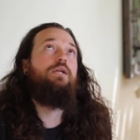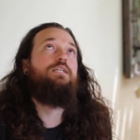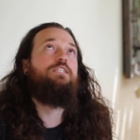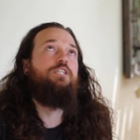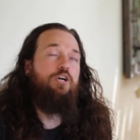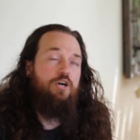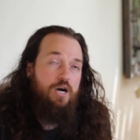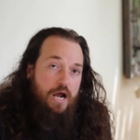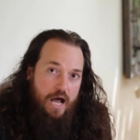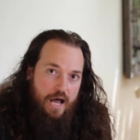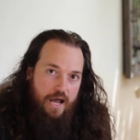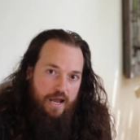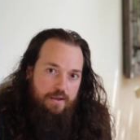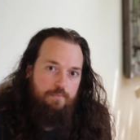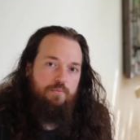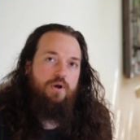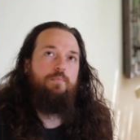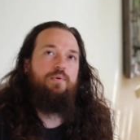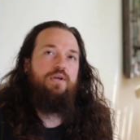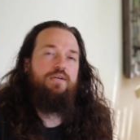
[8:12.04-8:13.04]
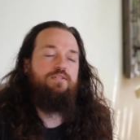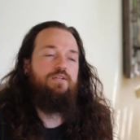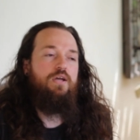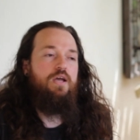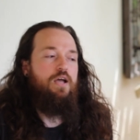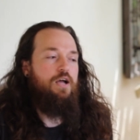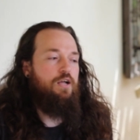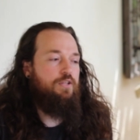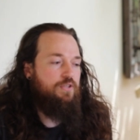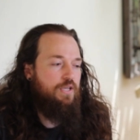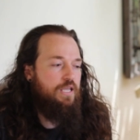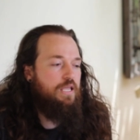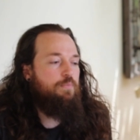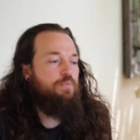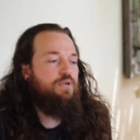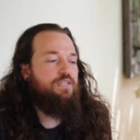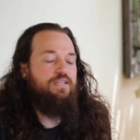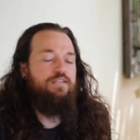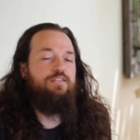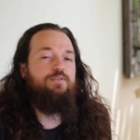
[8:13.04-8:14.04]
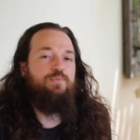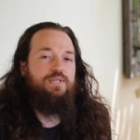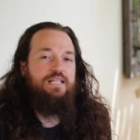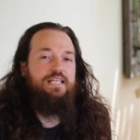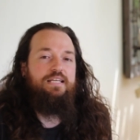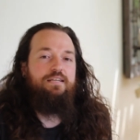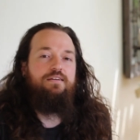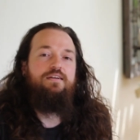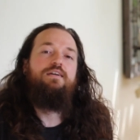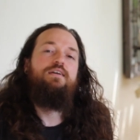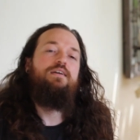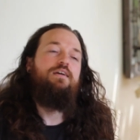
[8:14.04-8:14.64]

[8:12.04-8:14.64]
to try my best to keep my system clean.